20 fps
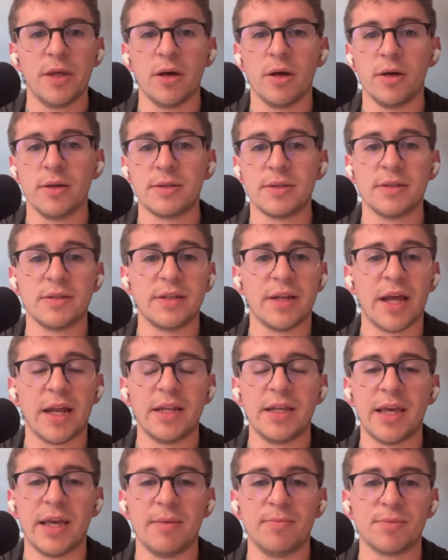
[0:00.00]
the
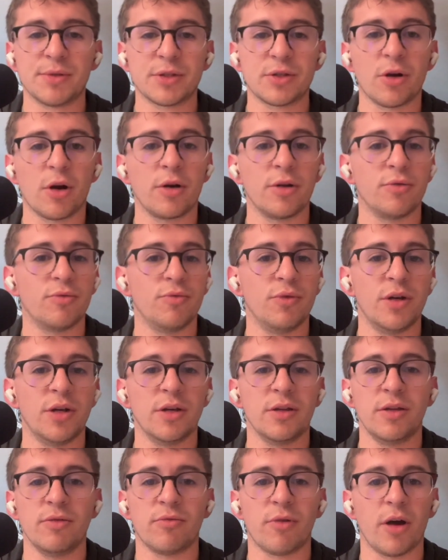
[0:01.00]
Cincinnati game started
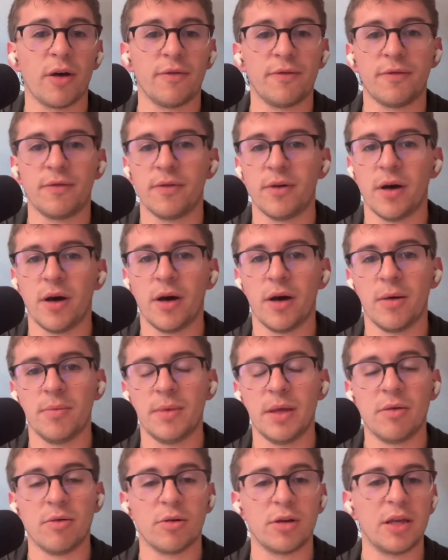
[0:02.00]
really rough.
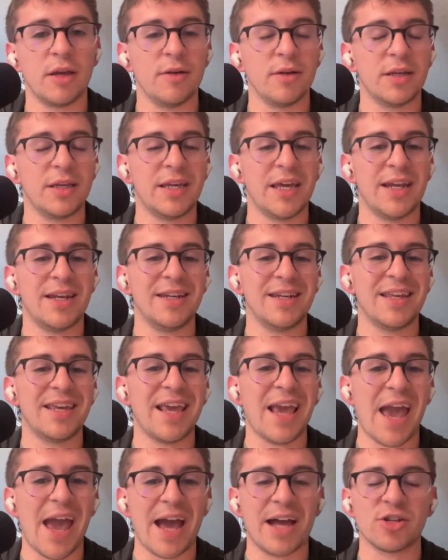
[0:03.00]
They were getting
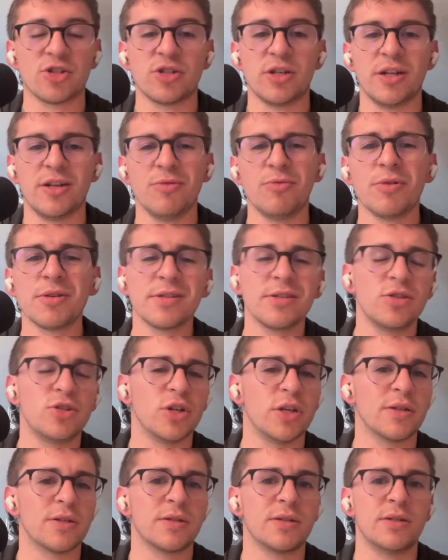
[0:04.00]
gashed. And it wasn't
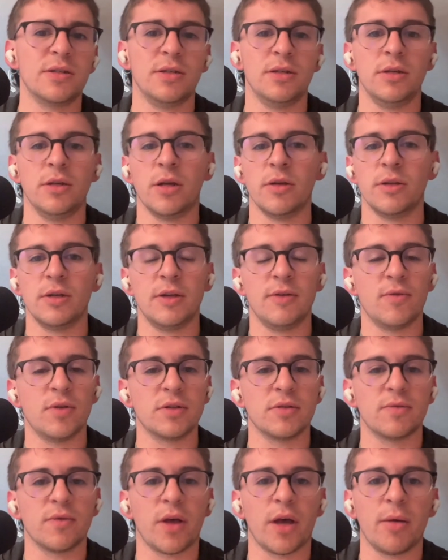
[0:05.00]
just, you know, the
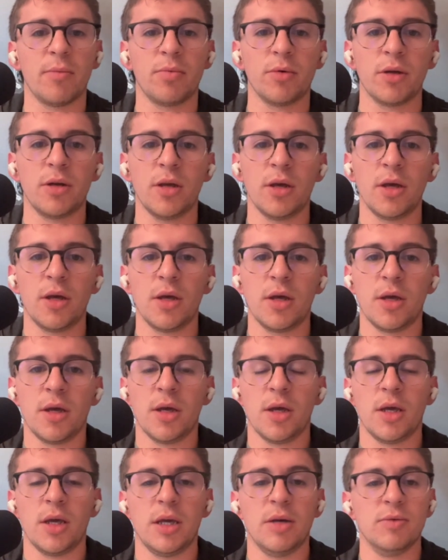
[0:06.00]
defensive line, but
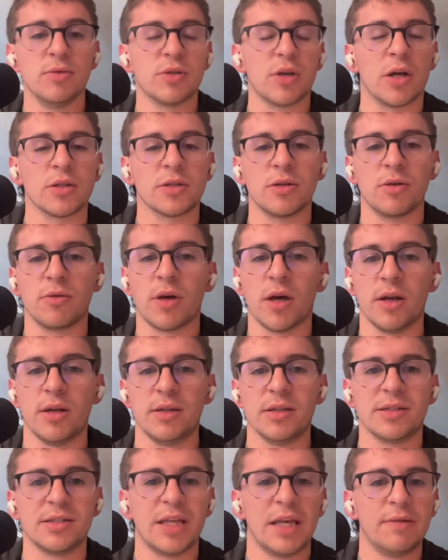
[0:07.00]
it was also kind
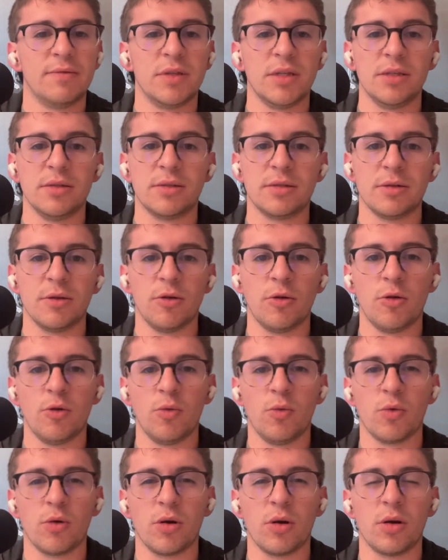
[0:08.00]
of the safeties
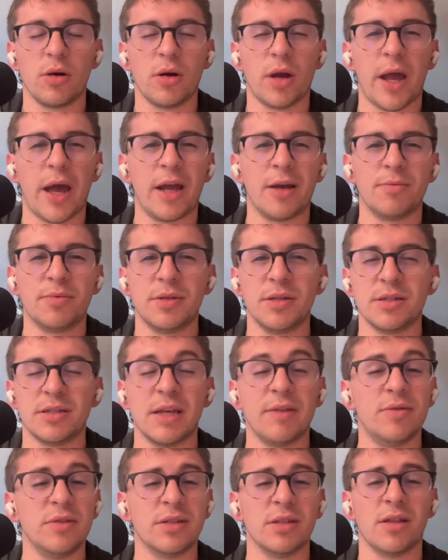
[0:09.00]
who were out of
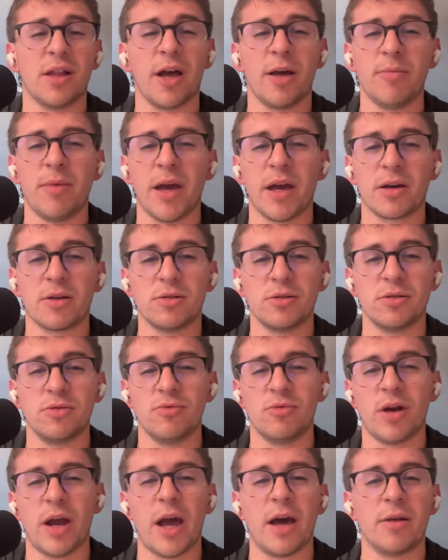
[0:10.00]
safeties and linebackers
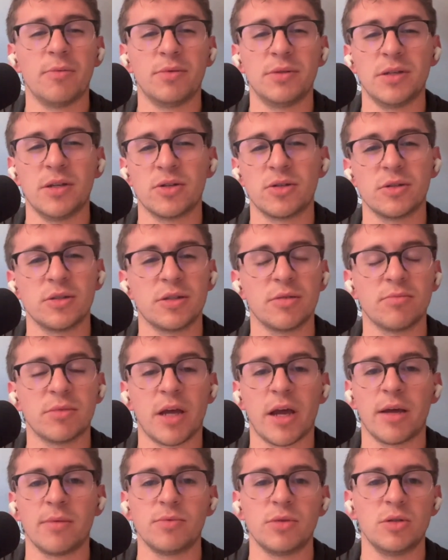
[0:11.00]
who were out of position
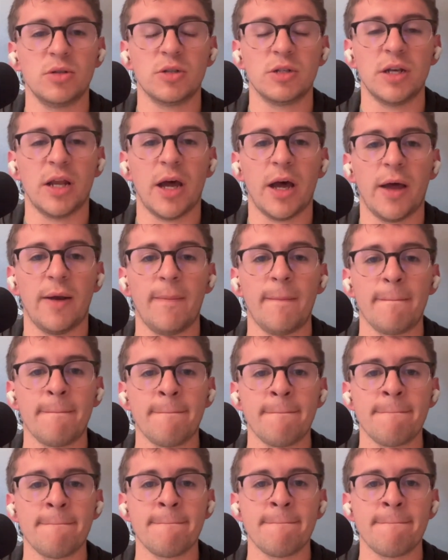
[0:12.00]
sometimes and just not,